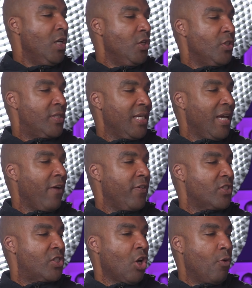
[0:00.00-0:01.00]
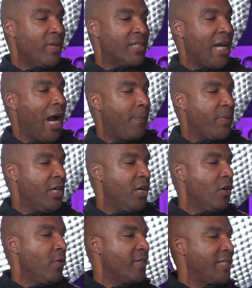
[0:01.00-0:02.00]
You see how there's so much copy
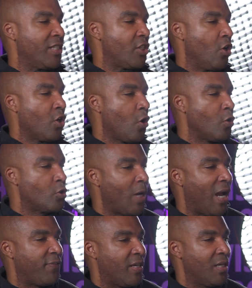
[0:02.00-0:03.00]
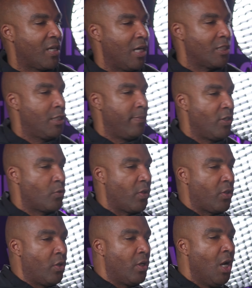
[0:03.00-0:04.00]
here where it says turn cold traffic into customers
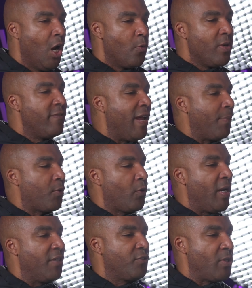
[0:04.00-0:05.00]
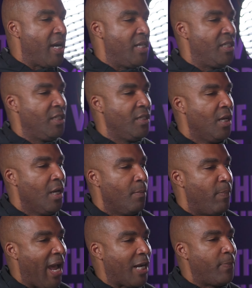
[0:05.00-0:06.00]
with your revamped creative strategy
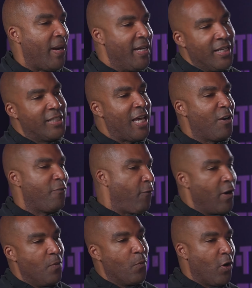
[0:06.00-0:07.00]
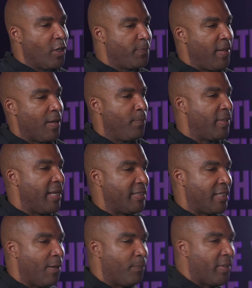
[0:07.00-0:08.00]
backed by insider frameworks, plug and play
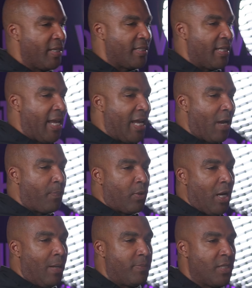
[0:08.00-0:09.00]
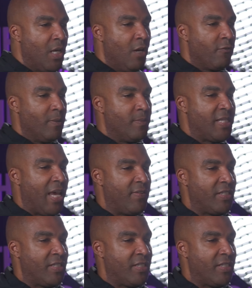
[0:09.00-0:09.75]
templates, and AI prompts from 7